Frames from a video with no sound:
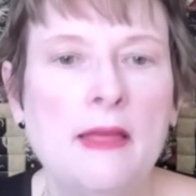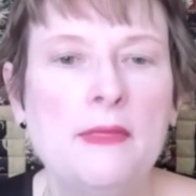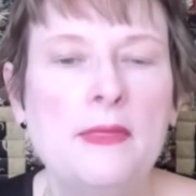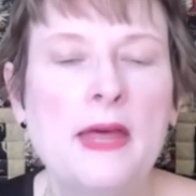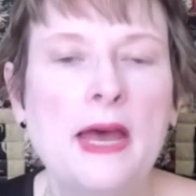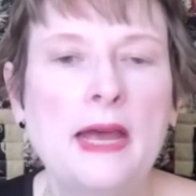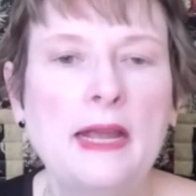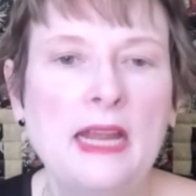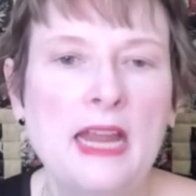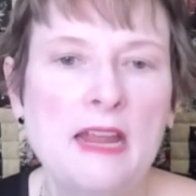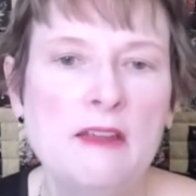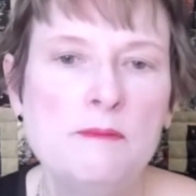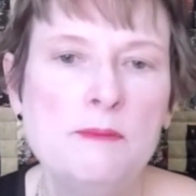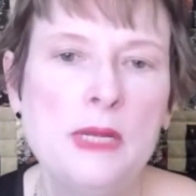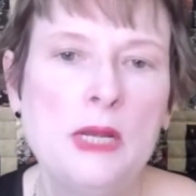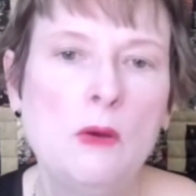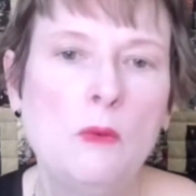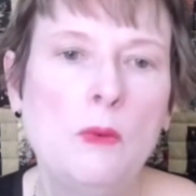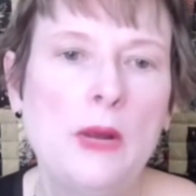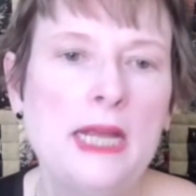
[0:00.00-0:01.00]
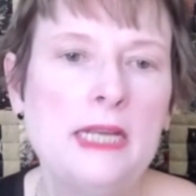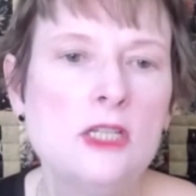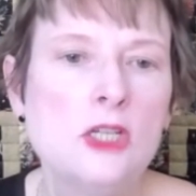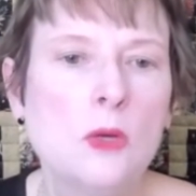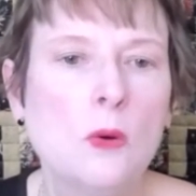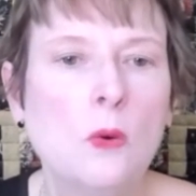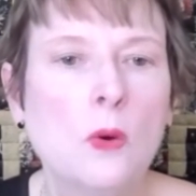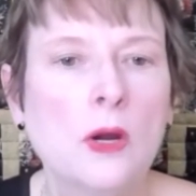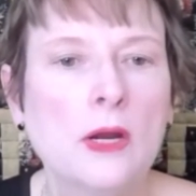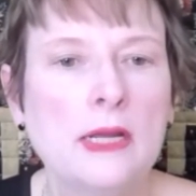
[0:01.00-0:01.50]
That gave me a way to
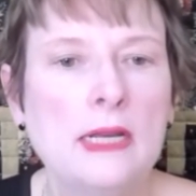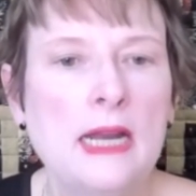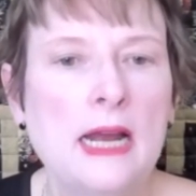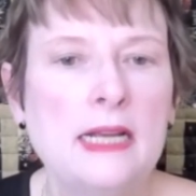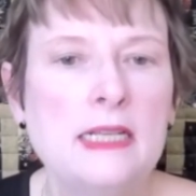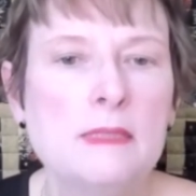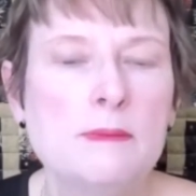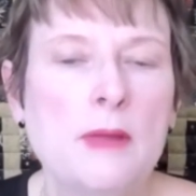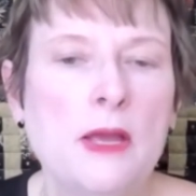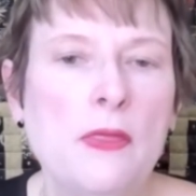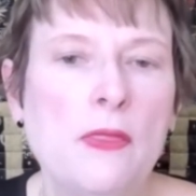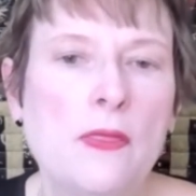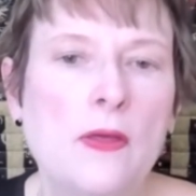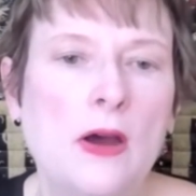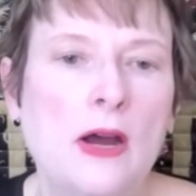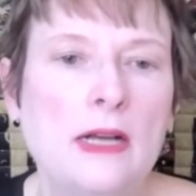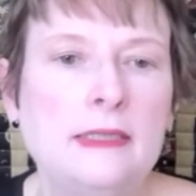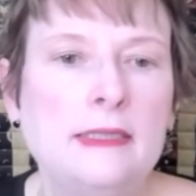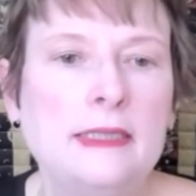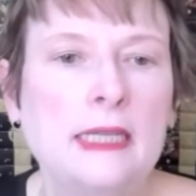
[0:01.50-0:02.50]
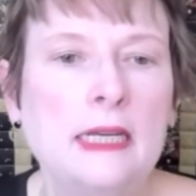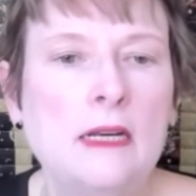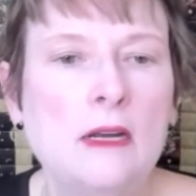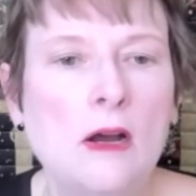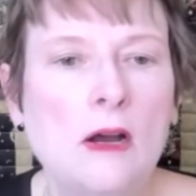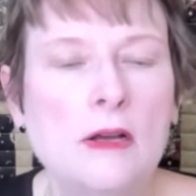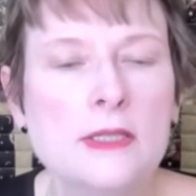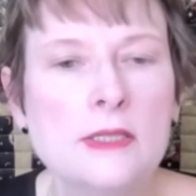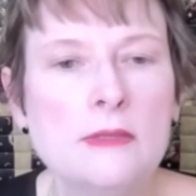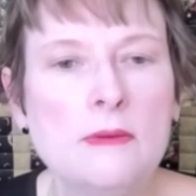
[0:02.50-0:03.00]
organize my thoughts and
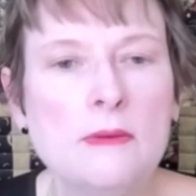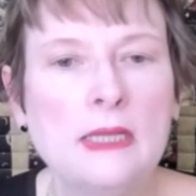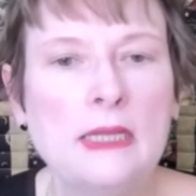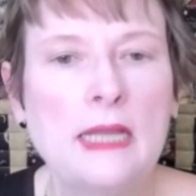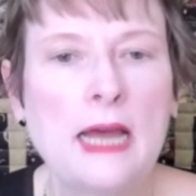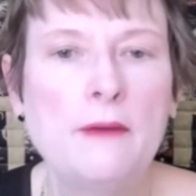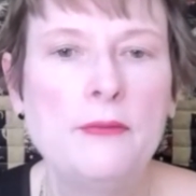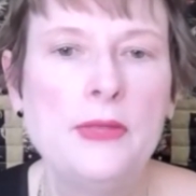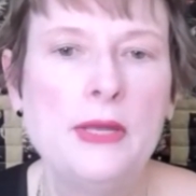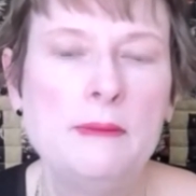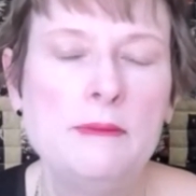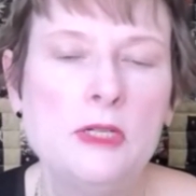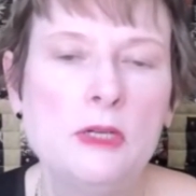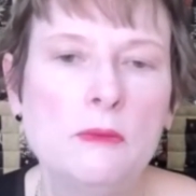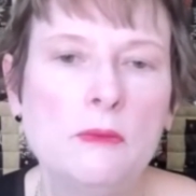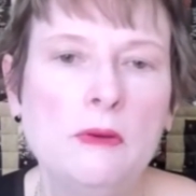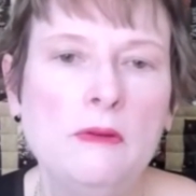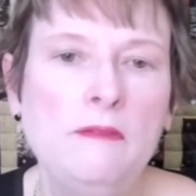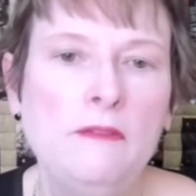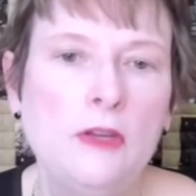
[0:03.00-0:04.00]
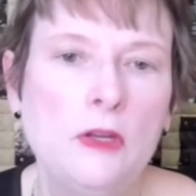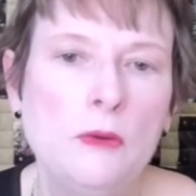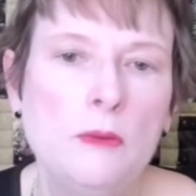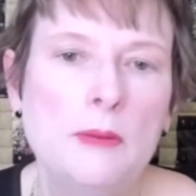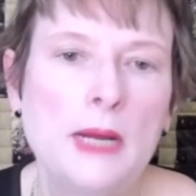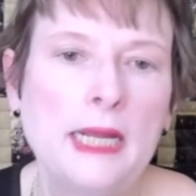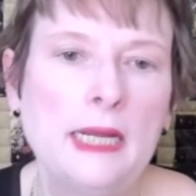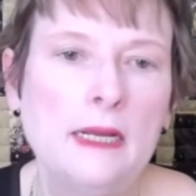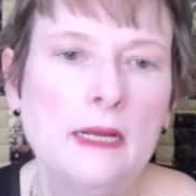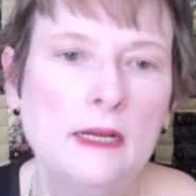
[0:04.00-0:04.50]
also allowed them to review
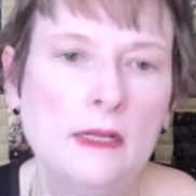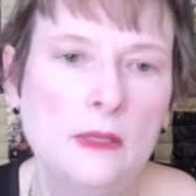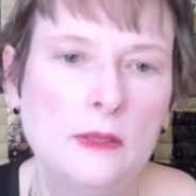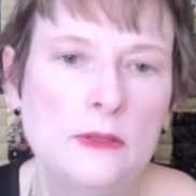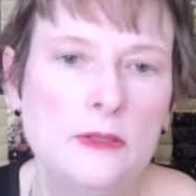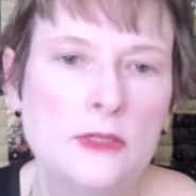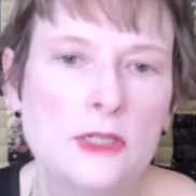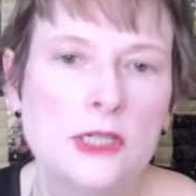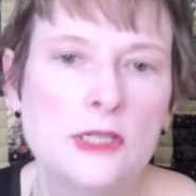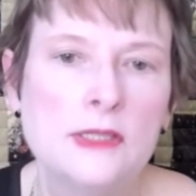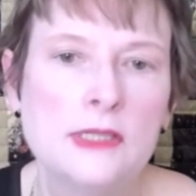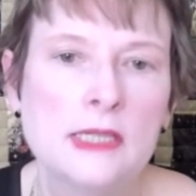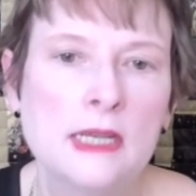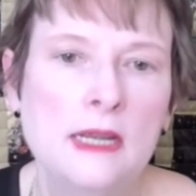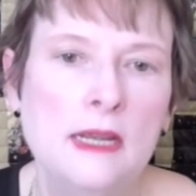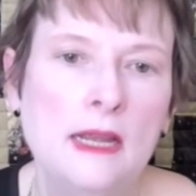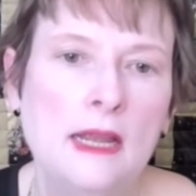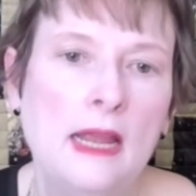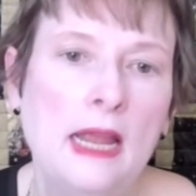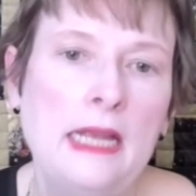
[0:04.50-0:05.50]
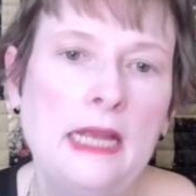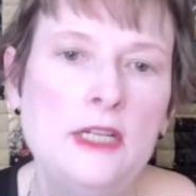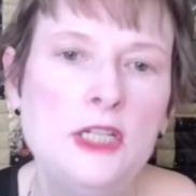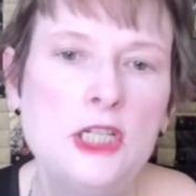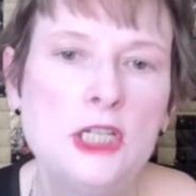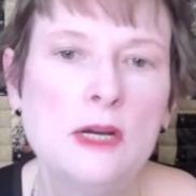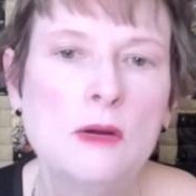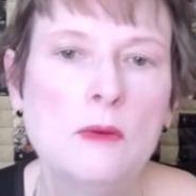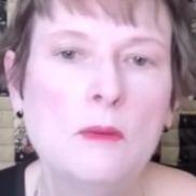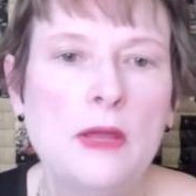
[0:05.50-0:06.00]
my conclusions and
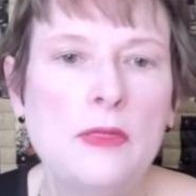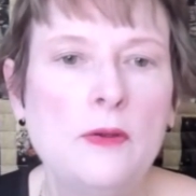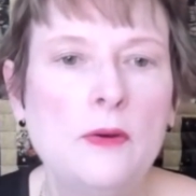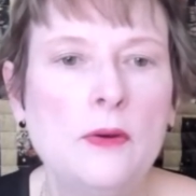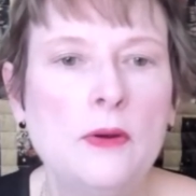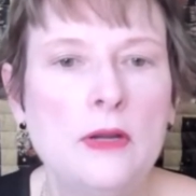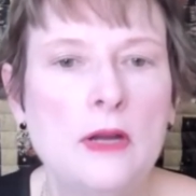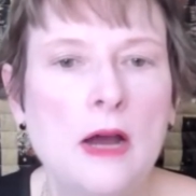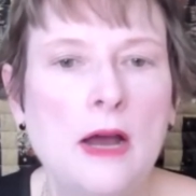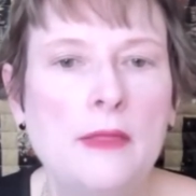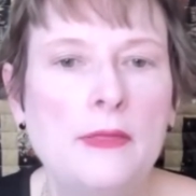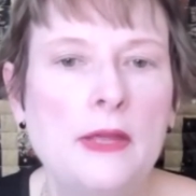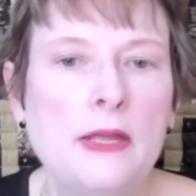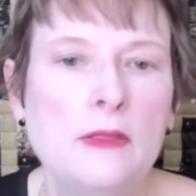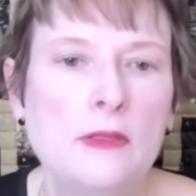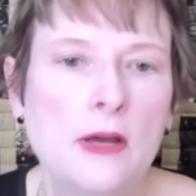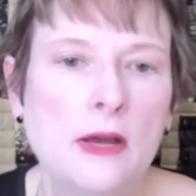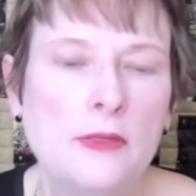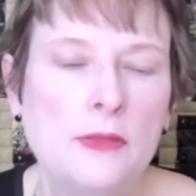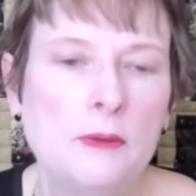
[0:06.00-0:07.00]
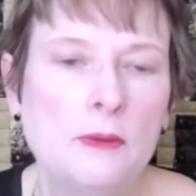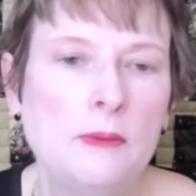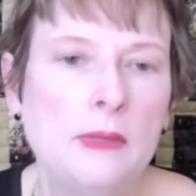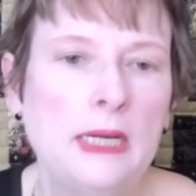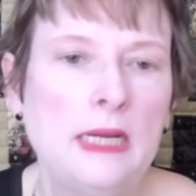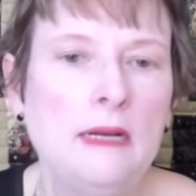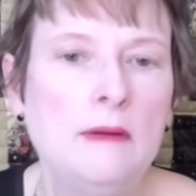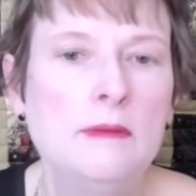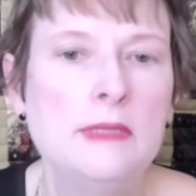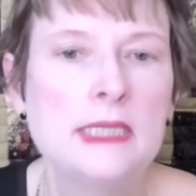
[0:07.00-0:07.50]
share whether or not they thought the
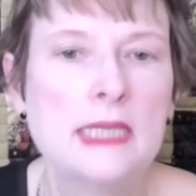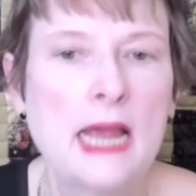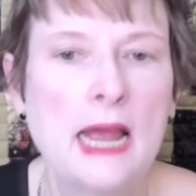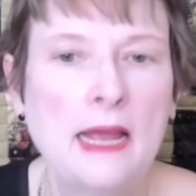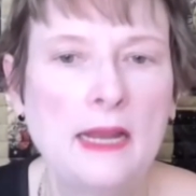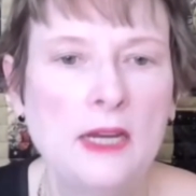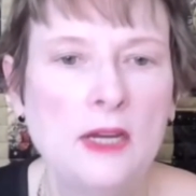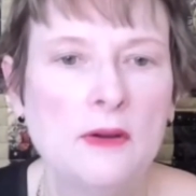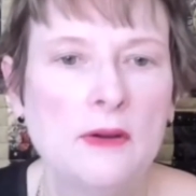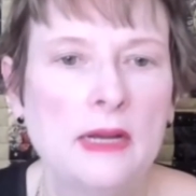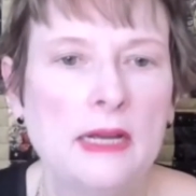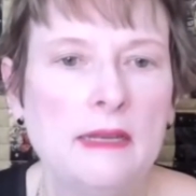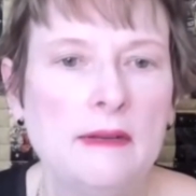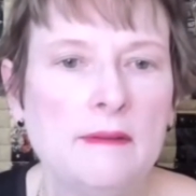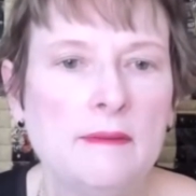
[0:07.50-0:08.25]
reading was accurate.